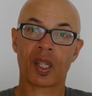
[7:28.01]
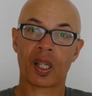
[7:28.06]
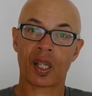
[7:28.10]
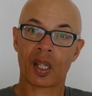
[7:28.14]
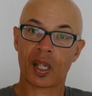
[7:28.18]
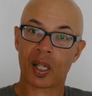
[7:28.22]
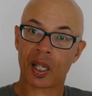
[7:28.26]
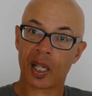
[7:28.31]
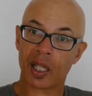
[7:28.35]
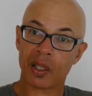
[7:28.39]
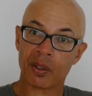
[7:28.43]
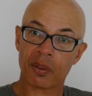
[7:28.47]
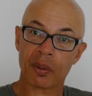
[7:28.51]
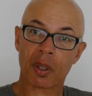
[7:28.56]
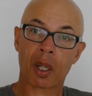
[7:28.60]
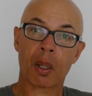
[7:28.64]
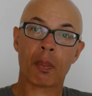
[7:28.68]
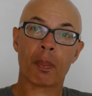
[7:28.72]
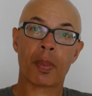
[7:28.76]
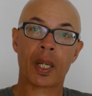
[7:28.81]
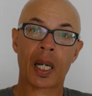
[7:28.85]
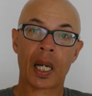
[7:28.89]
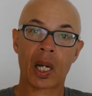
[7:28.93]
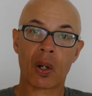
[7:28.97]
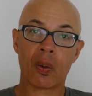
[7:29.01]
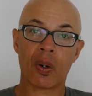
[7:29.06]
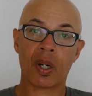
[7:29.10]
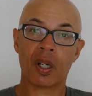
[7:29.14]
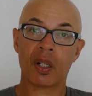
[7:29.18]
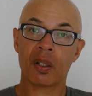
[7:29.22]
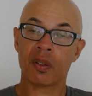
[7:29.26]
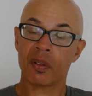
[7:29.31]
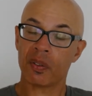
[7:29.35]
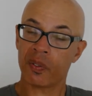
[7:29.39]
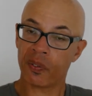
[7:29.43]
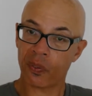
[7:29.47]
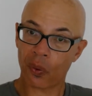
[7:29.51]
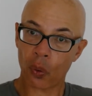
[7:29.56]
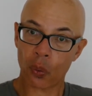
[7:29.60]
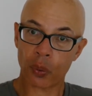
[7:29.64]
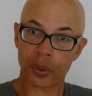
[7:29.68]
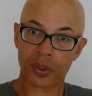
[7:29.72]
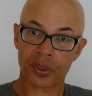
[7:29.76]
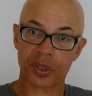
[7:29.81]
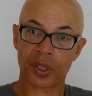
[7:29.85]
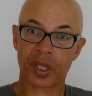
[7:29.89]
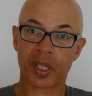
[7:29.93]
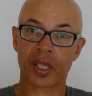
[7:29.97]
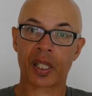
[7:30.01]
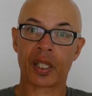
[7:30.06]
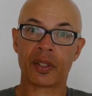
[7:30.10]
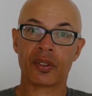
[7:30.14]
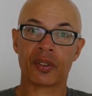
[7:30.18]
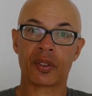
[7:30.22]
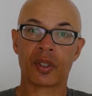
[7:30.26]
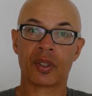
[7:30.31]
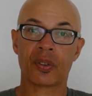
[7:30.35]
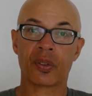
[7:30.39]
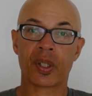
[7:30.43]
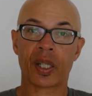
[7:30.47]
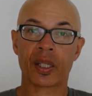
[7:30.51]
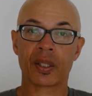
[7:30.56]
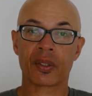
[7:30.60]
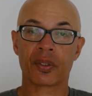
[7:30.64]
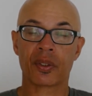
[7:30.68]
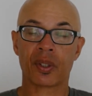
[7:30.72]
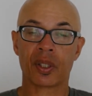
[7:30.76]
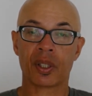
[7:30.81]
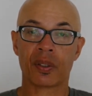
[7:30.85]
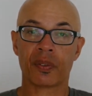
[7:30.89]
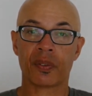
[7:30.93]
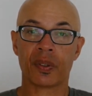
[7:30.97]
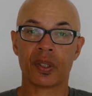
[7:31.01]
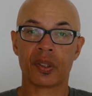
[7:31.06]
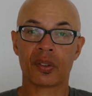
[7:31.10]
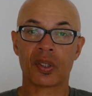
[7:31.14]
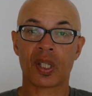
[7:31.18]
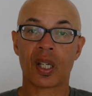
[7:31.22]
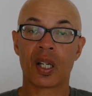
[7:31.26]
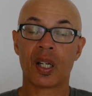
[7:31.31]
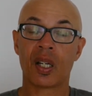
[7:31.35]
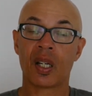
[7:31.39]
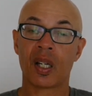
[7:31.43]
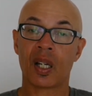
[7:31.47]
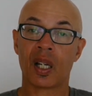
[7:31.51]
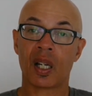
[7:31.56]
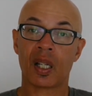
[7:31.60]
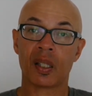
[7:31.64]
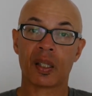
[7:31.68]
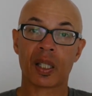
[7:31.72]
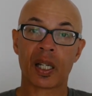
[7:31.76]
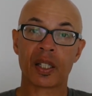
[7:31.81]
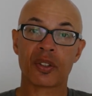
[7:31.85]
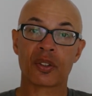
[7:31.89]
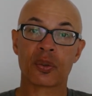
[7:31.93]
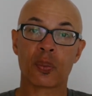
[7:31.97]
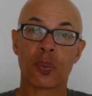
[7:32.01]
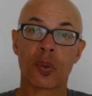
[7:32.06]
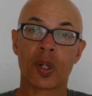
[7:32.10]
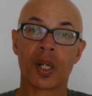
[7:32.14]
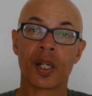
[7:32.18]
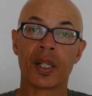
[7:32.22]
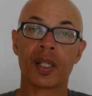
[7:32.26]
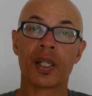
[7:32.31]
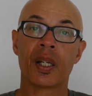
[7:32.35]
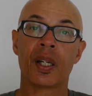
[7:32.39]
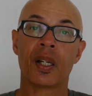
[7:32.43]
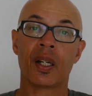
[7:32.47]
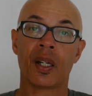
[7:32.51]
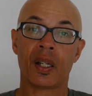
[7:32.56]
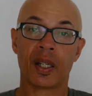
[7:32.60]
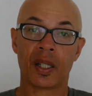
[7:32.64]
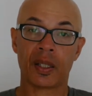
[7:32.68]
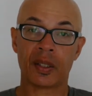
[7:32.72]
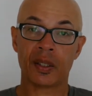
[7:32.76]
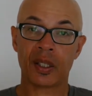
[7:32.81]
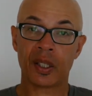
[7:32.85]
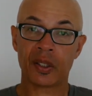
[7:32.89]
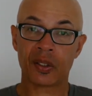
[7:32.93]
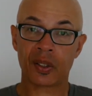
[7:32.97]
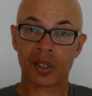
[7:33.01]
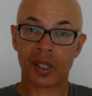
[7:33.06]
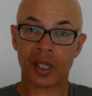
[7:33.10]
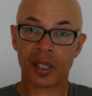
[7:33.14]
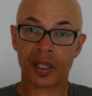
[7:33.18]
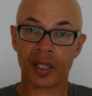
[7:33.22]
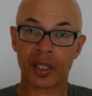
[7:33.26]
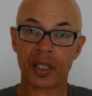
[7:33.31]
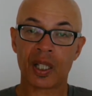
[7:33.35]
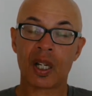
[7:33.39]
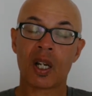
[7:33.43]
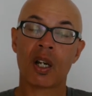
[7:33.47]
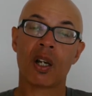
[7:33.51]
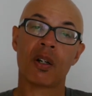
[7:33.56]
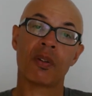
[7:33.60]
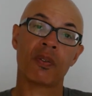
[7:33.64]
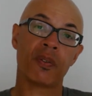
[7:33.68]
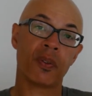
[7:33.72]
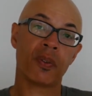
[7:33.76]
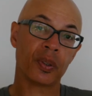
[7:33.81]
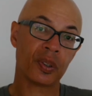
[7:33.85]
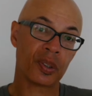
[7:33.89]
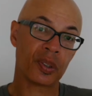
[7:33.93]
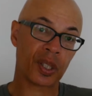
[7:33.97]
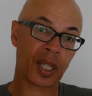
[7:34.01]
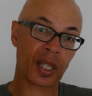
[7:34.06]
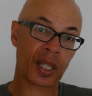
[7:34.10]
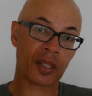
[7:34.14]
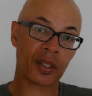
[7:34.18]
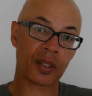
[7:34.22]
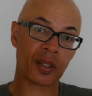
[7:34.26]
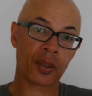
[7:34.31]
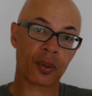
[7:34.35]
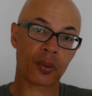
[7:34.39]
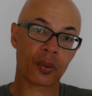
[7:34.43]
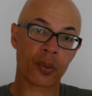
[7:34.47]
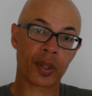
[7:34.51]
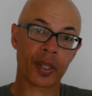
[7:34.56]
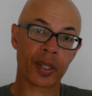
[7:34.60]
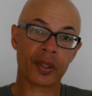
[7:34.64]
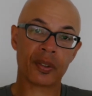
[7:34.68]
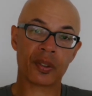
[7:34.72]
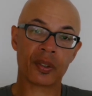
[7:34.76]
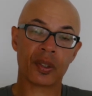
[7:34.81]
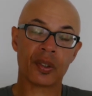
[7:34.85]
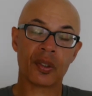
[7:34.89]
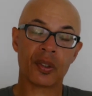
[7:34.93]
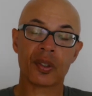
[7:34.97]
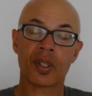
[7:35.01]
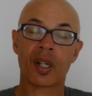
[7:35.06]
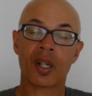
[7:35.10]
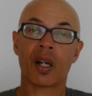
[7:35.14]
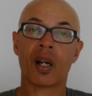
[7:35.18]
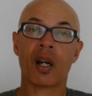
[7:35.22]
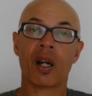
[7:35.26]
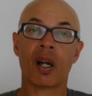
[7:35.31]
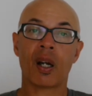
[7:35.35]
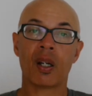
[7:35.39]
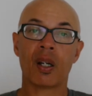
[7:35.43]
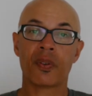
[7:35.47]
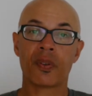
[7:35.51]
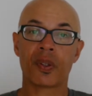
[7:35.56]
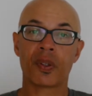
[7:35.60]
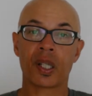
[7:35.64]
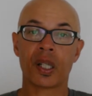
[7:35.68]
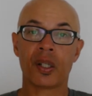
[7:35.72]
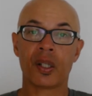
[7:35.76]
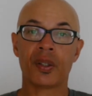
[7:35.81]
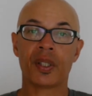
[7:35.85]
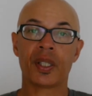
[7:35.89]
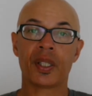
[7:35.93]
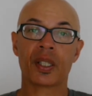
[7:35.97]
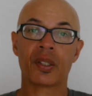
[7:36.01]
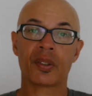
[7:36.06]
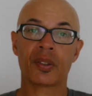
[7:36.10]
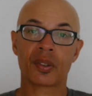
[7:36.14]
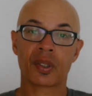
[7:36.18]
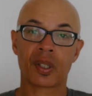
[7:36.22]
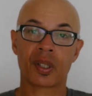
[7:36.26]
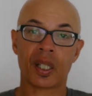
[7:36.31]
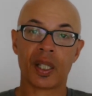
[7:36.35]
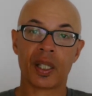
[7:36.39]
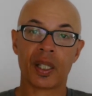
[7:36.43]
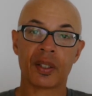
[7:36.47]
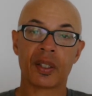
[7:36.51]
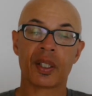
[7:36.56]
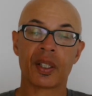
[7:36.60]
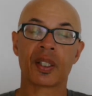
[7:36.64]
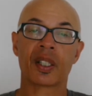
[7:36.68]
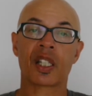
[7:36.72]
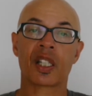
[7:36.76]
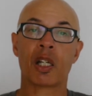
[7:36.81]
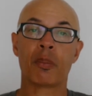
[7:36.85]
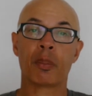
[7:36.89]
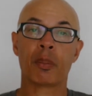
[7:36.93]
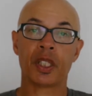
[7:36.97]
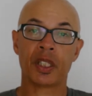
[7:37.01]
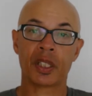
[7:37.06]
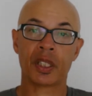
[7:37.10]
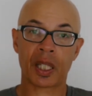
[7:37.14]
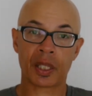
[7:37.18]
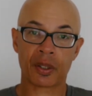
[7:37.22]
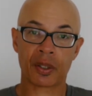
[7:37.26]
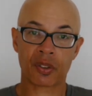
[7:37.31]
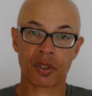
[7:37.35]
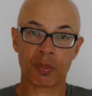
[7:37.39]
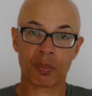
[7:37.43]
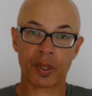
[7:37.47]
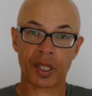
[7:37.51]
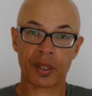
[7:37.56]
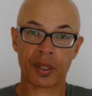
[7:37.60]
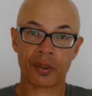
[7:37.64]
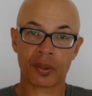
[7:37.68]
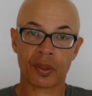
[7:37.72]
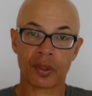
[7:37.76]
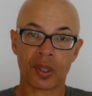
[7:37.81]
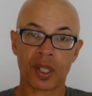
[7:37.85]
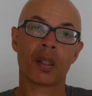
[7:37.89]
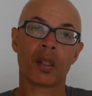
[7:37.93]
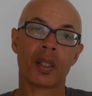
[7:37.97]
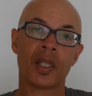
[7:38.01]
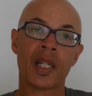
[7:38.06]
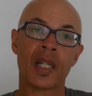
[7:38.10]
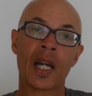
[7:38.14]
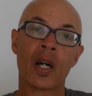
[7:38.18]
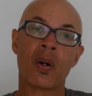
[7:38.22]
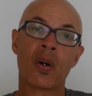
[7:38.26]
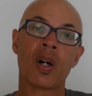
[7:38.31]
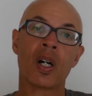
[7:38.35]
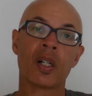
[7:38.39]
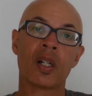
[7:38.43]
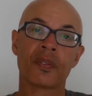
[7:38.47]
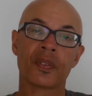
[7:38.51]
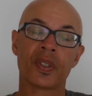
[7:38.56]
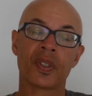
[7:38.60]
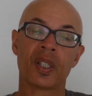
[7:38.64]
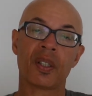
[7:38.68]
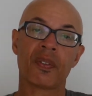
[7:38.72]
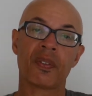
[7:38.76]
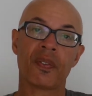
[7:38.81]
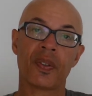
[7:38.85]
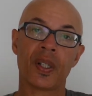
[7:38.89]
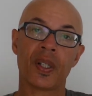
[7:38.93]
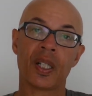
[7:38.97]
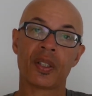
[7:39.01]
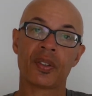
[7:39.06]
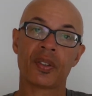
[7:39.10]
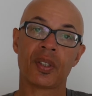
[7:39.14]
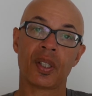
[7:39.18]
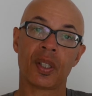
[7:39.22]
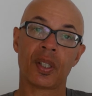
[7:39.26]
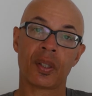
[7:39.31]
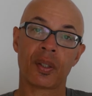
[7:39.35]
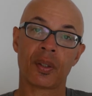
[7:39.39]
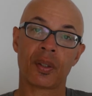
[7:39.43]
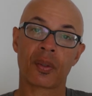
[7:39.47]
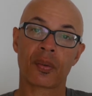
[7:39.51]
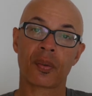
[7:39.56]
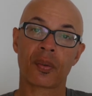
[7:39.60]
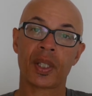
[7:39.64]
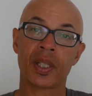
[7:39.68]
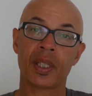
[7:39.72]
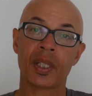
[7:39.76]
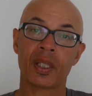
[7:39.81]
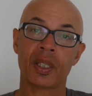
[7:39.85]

and power, force against the track surface. And that's why initially, for technical reasons, overloading a sled can be detrimental. Now, after the first 3